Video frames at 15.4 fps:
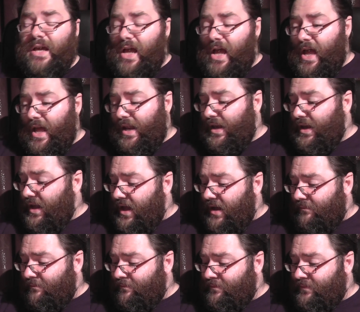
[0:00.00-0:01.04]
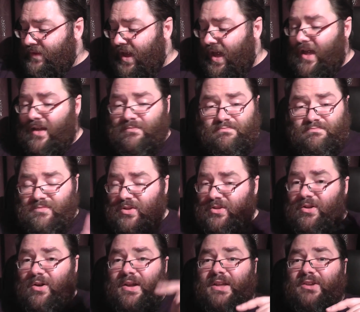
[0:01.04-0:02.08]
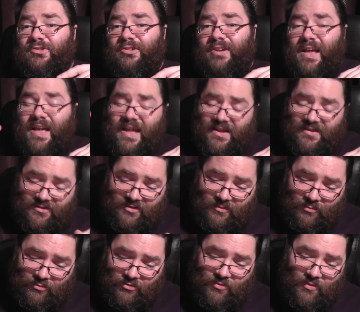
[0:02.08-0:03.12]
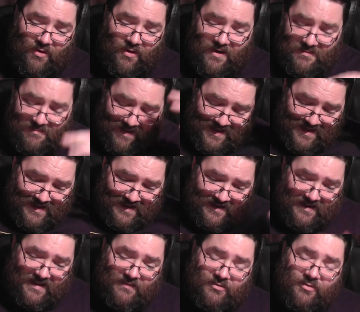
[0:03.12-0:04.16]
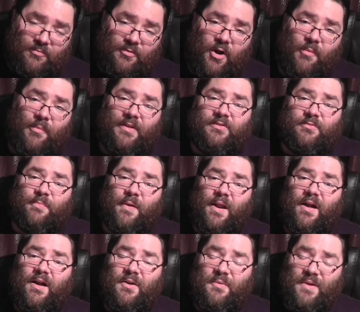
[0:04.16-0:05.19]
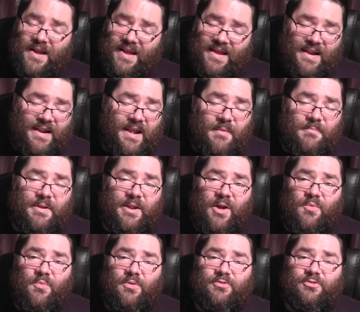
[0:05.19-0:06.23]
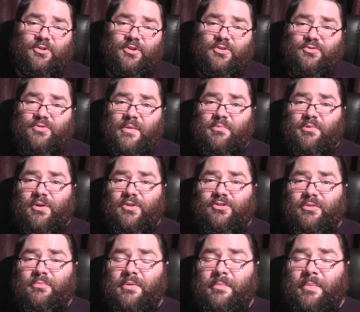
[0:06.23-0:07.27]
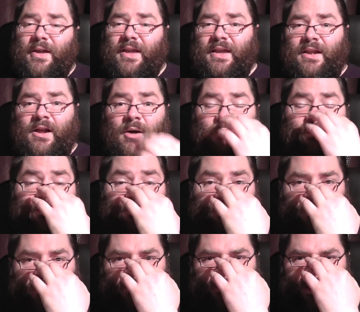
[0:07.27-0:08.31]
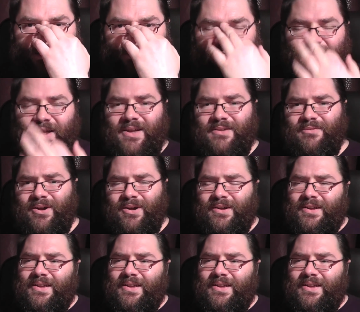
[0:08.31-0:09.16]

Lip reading: And yeah, like, share and subscribe. Leave some comments below. Let me know what sort of dripper I should be picking up that's got the best flavour.